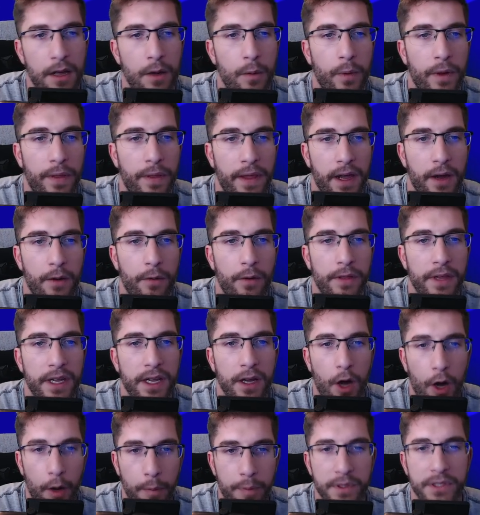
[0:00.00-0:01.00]
when they are on
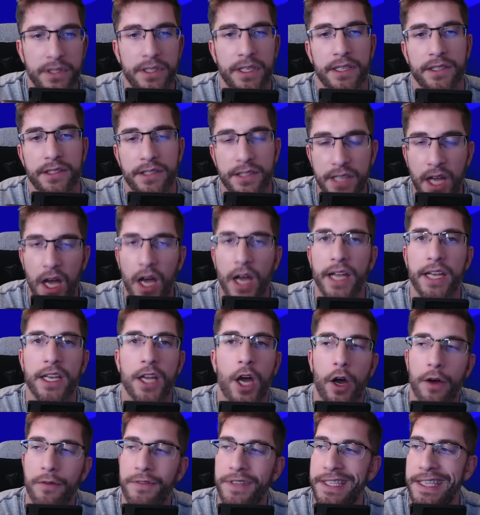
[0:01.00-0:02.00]
the opposite side
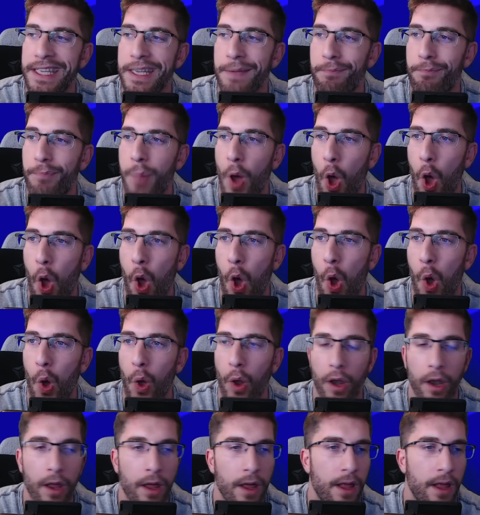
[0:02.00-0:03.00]
of the
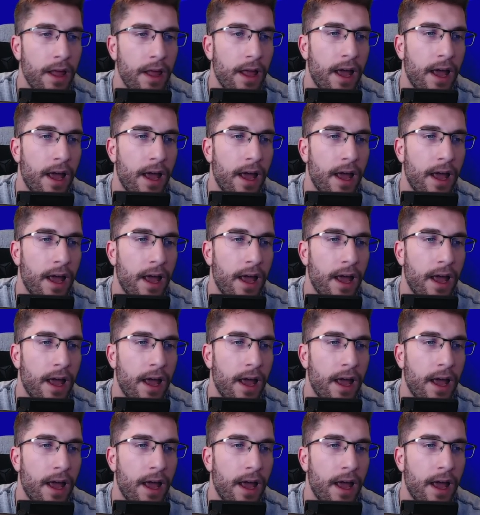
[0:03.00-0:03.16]
ball.